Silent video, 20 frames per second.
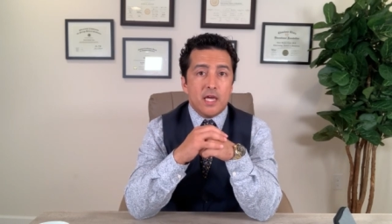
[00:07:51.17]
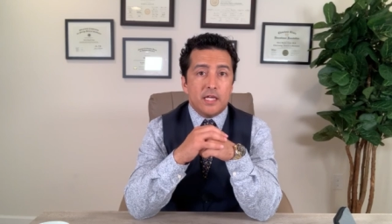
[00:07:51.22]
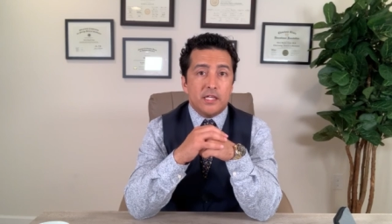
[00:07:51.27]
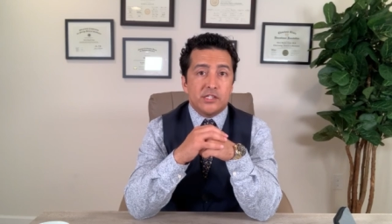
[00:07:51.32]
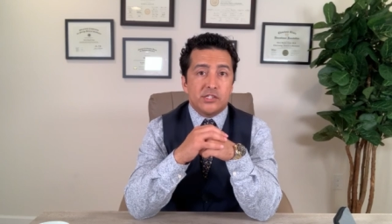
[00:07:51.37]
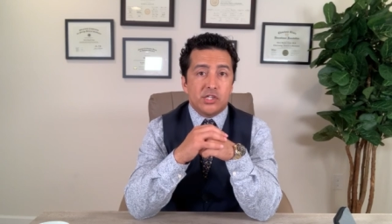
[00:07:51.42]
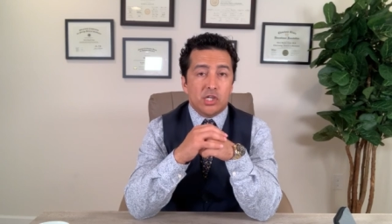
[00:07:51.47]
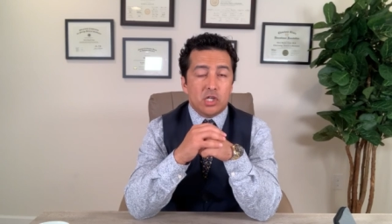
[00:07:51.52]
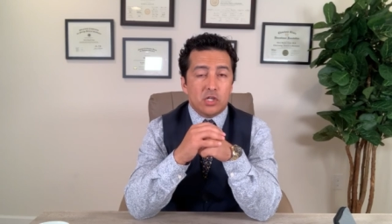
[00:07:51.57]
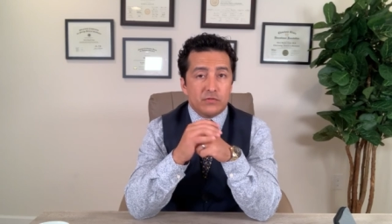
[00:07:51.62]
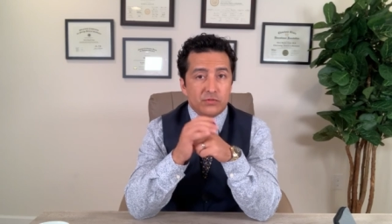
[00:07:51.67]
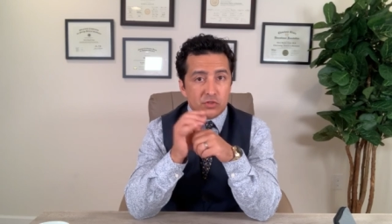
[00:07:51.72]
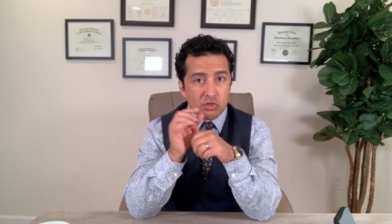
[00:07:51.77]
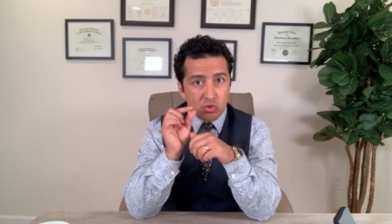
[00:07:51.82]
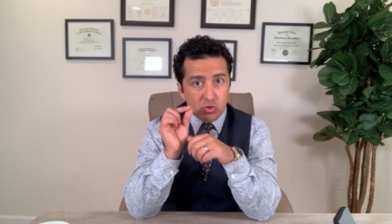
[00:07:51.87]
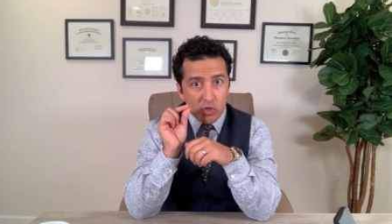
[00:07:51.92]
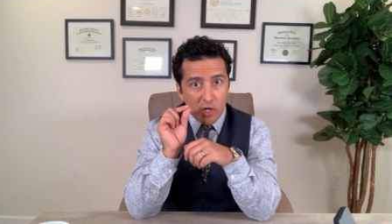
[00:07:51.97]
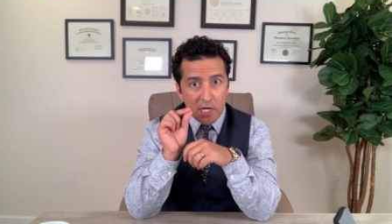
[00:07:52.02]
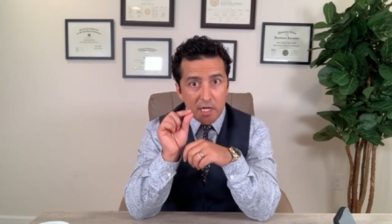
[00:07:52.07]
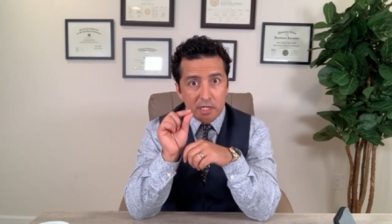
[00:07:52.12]
instead of
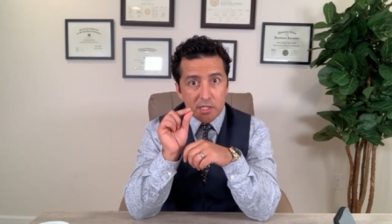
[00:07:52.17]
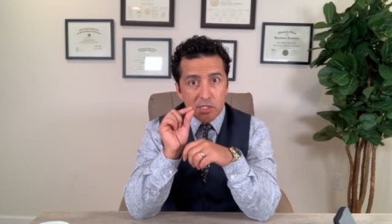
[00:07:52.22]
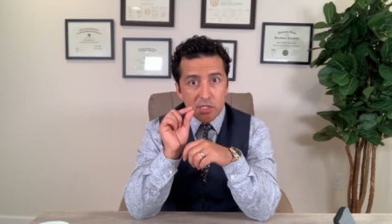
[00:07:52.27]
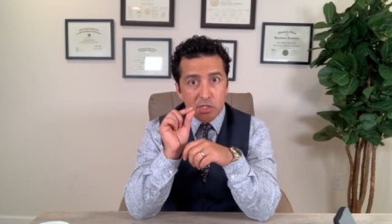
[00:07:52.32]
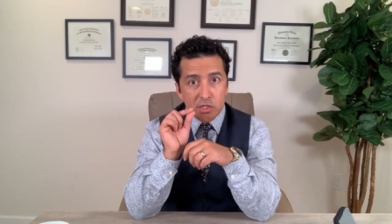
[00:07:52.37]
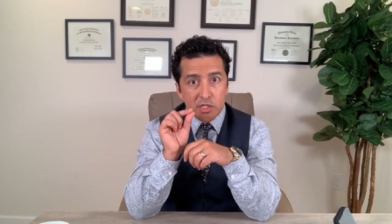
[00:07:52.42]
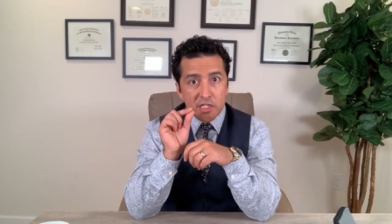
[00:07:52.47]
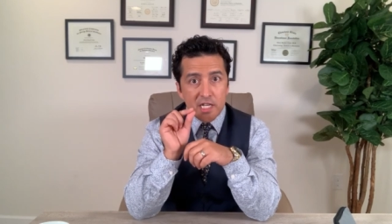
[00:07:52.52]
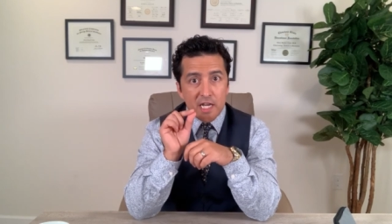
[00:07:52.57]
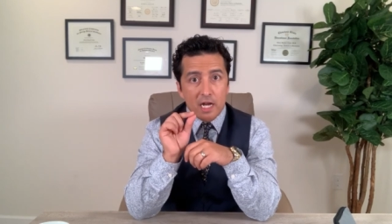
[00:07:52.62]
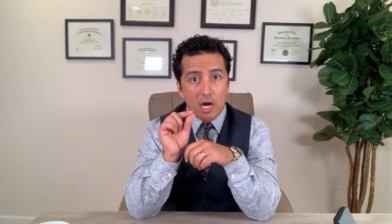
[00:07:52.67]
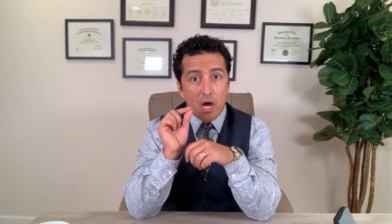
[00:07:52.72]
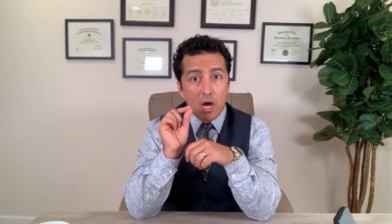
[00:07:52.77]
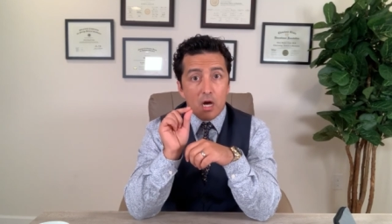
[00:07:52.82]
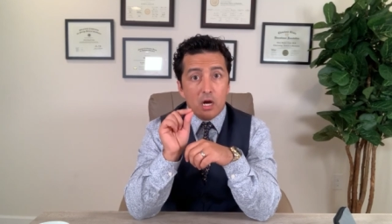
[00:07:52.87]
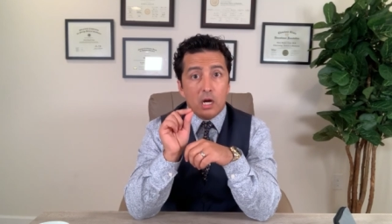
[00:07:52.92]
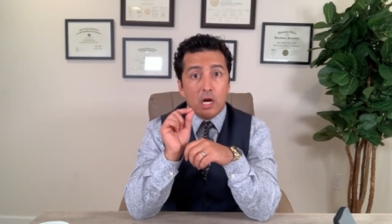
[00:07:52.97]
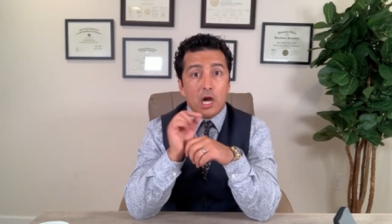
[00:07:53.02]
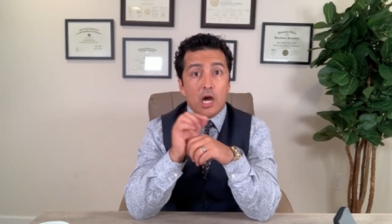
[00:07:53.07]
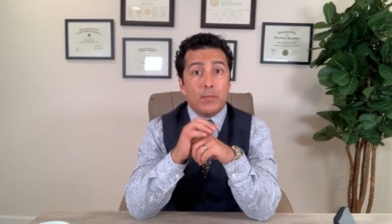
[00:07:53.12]
trying to get
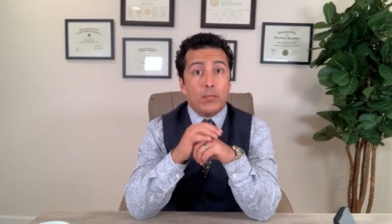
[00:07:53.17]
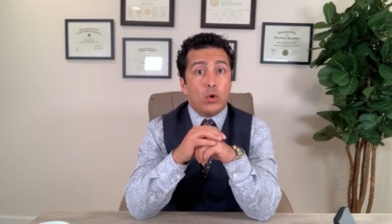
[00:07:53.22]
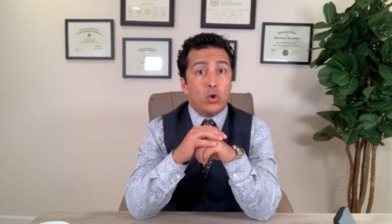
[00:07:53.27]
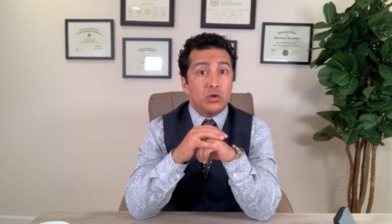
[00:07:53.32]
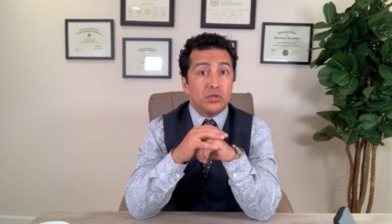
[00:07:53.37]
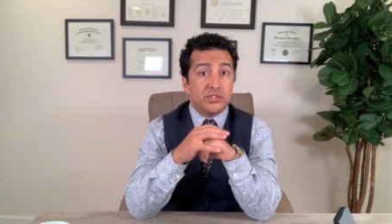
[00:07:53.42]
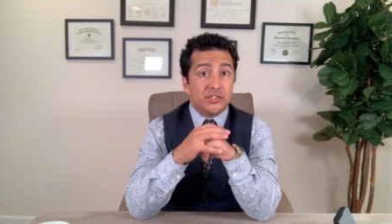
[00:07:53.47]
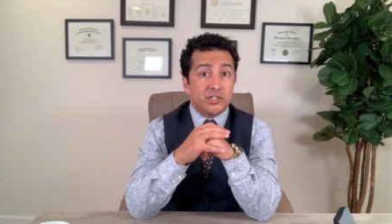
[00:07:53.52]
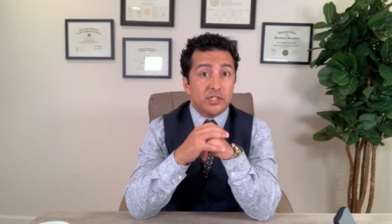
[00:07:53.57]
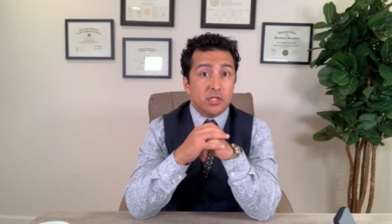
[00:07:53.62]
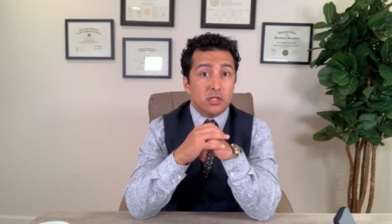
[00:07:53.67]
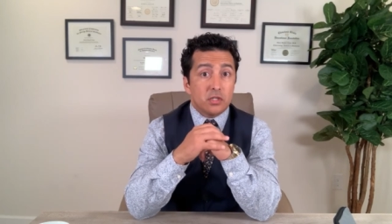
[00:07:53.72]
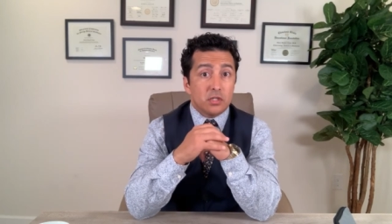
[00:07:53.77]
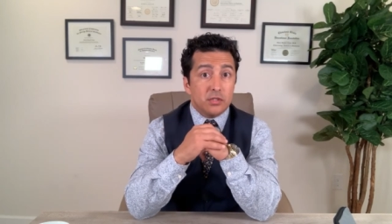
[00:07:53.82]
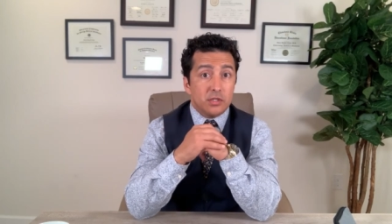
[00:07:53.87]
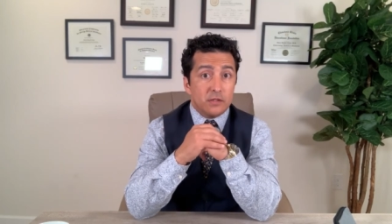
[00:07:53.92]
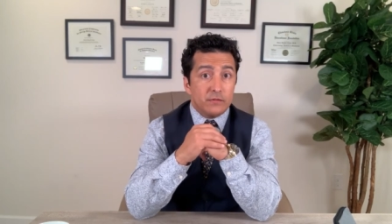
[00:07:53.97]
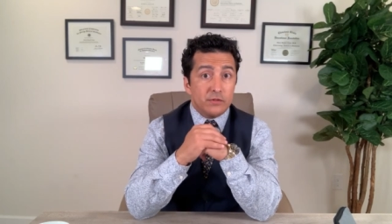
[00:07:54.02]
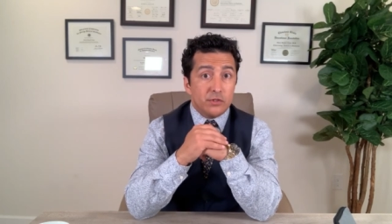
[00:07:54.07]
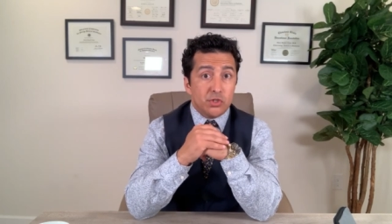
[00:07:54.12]
hung up on single
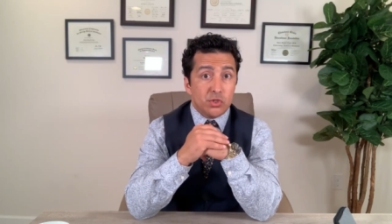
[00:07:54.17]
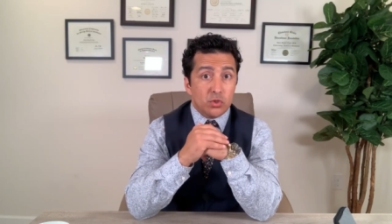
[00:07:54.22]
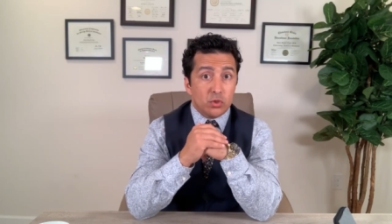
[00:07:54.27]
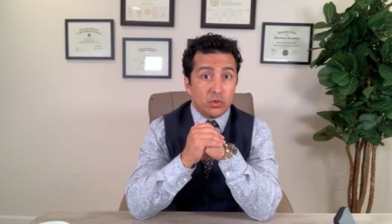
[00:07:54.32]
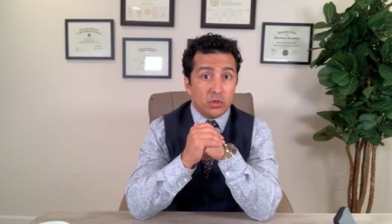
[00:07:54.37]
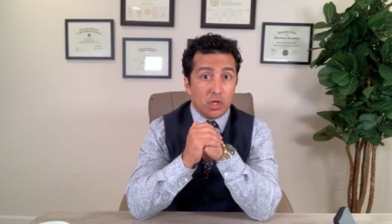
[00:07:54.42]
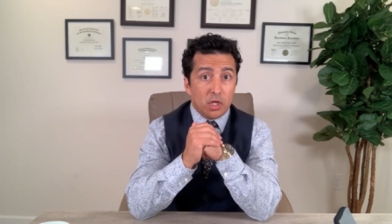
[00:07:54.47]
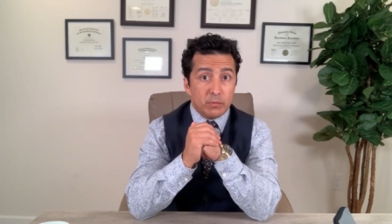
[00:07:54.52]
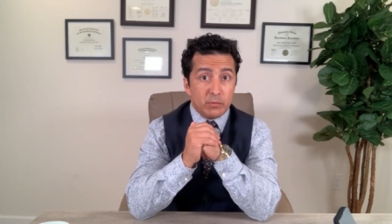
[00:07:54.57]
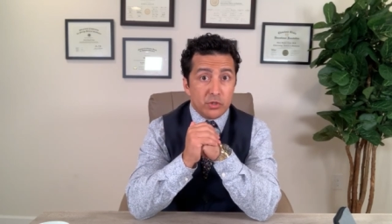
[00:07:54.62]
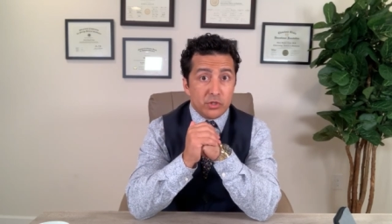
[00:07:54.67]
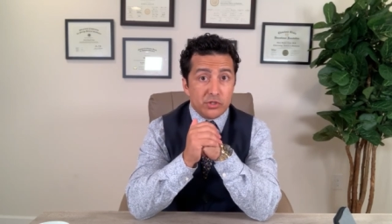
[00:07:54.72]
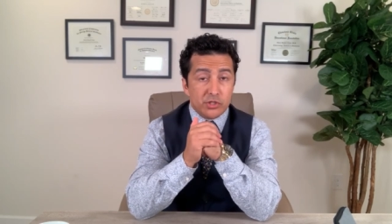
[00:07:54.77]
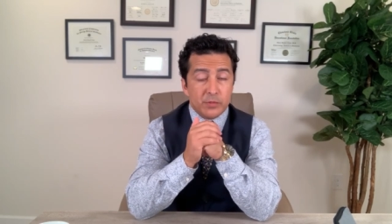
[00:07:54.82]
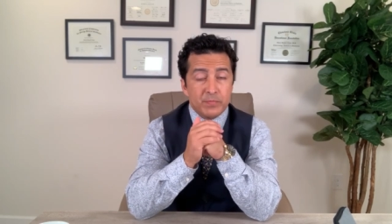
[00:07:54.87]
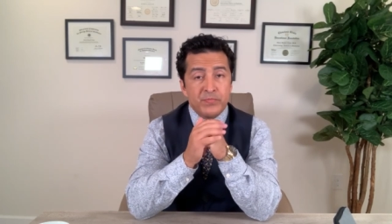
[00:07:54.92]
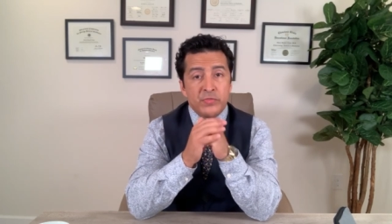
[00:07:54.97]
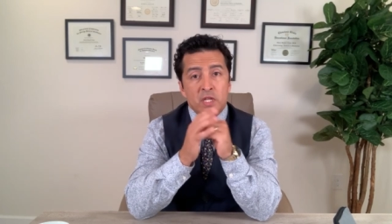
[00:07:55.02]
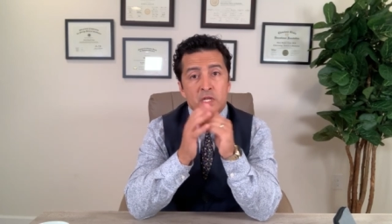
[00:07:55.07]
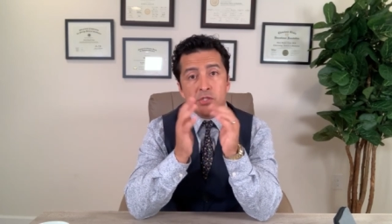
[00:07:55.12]
individual numbers.